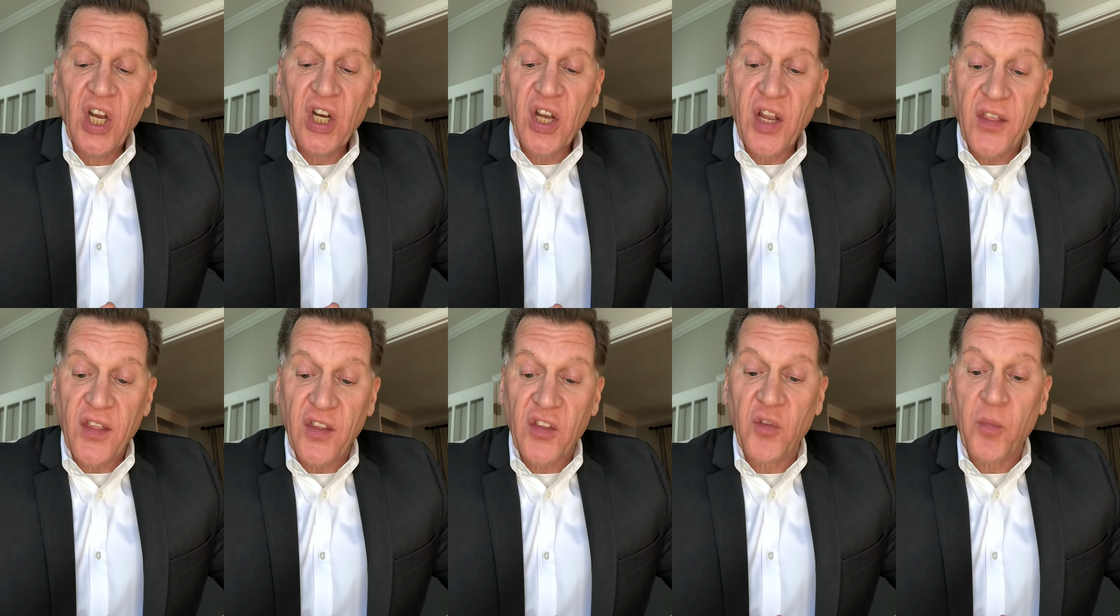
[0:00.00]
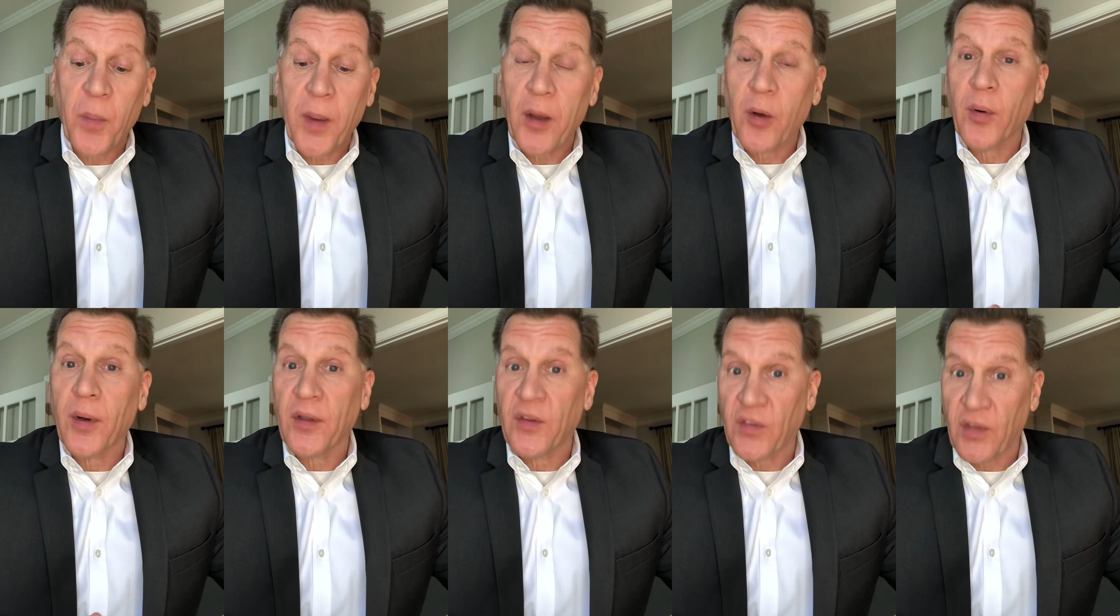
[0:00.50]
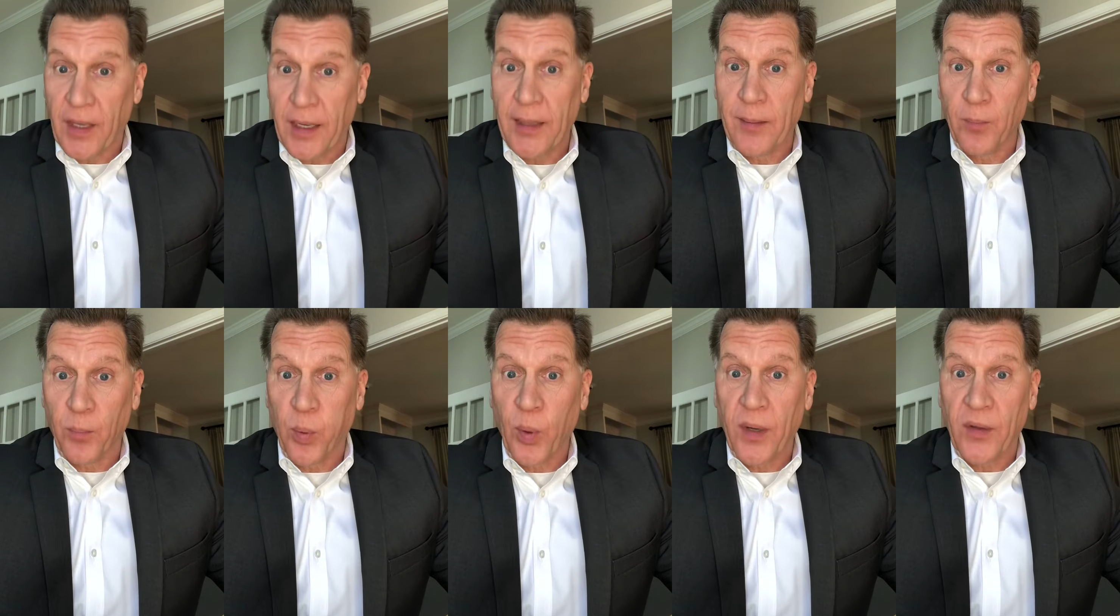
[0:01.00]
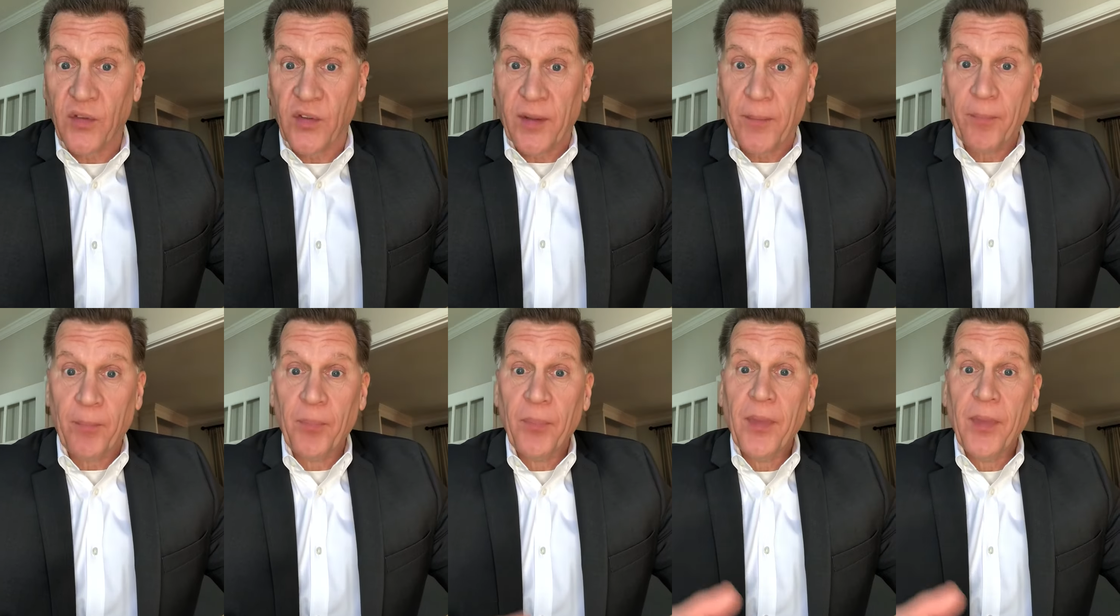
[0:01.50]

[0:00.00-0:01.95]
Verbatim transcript: to the spirits in prison